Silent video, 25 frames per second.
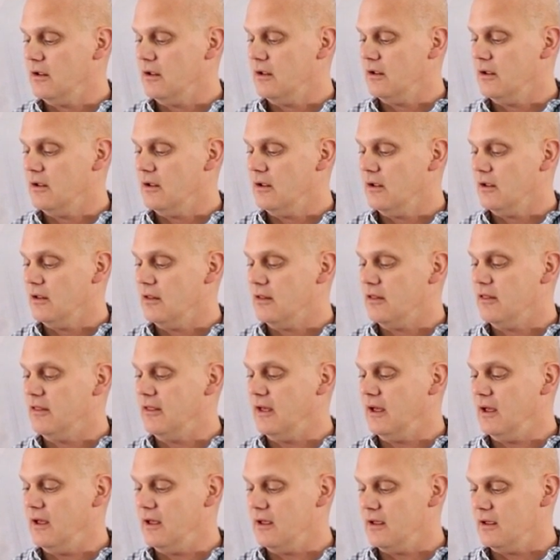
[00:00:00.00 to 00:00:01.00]

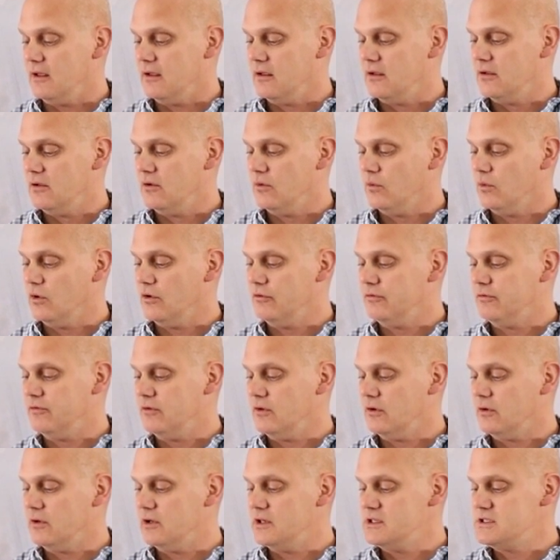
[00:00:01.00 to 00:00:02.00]
They will
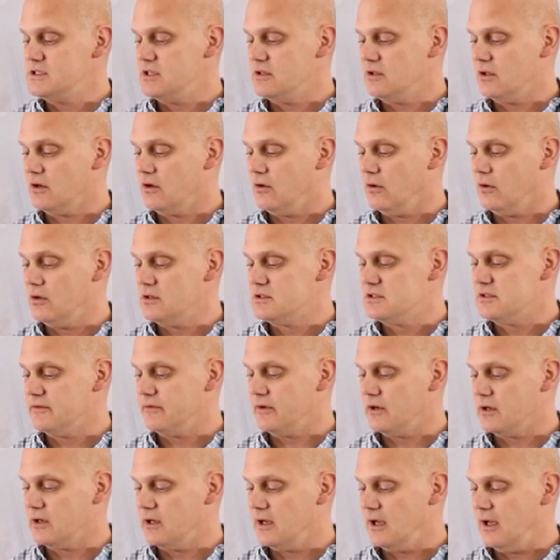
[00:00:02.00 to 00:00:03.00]
flourish in the courts of
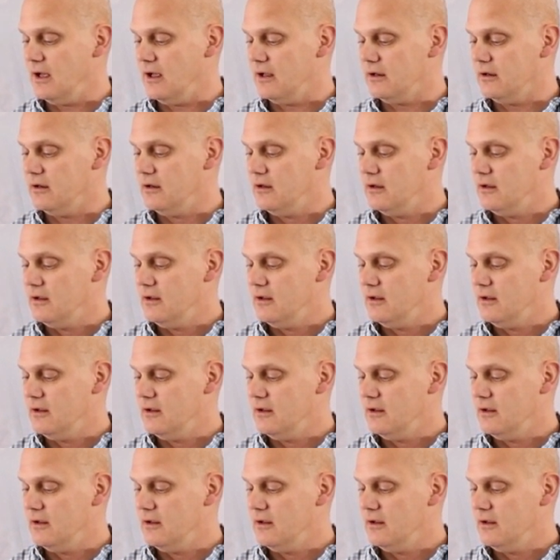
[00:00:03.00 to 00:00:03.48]
our God.